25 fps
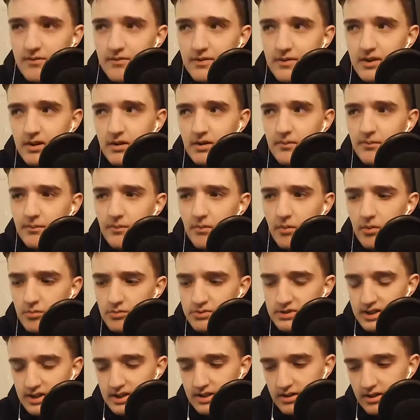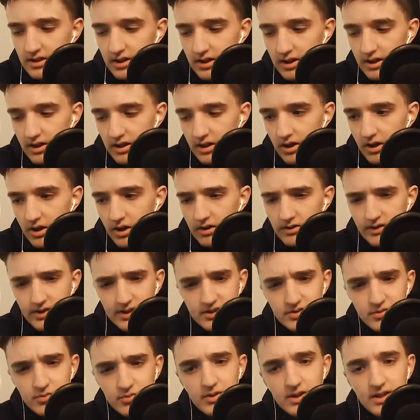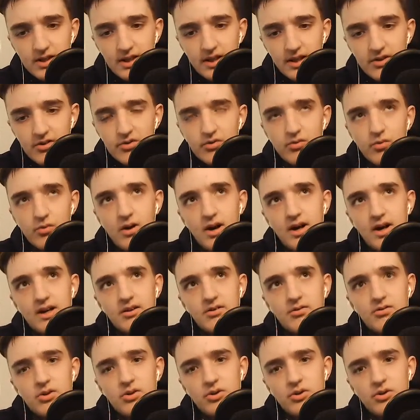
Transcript: I think, was it this weekend as well,